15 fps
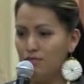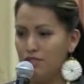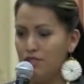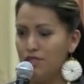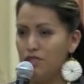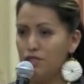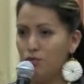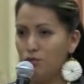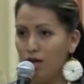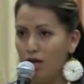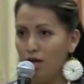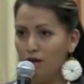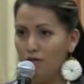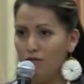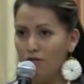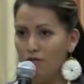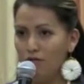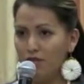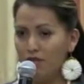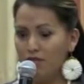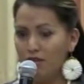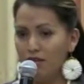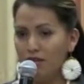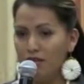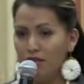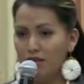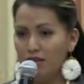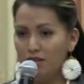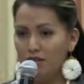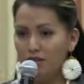She's 12,
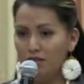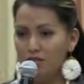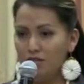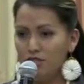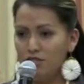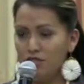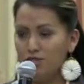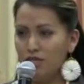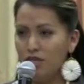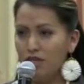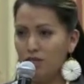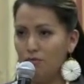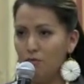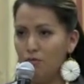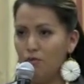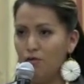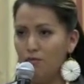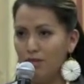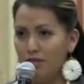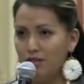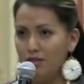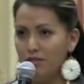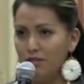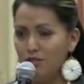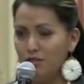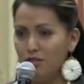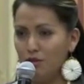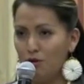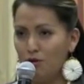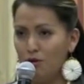and she just became a woman.
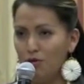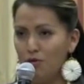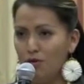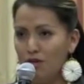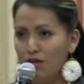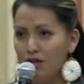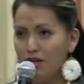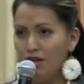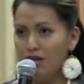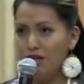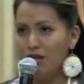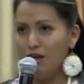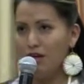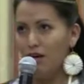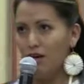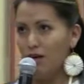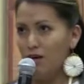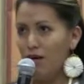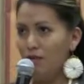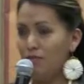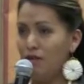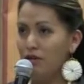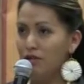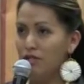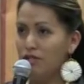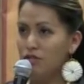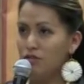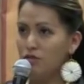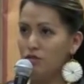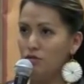So I'm married
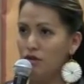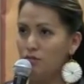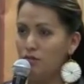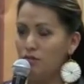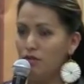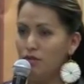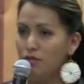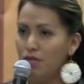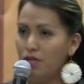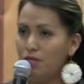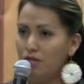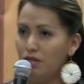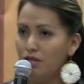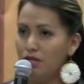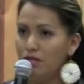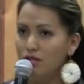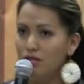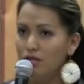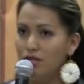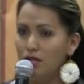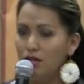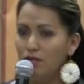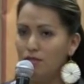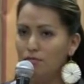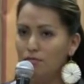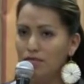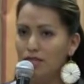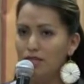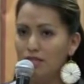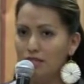to a Pima
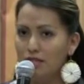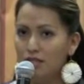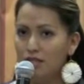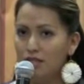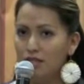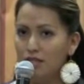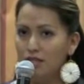Indian.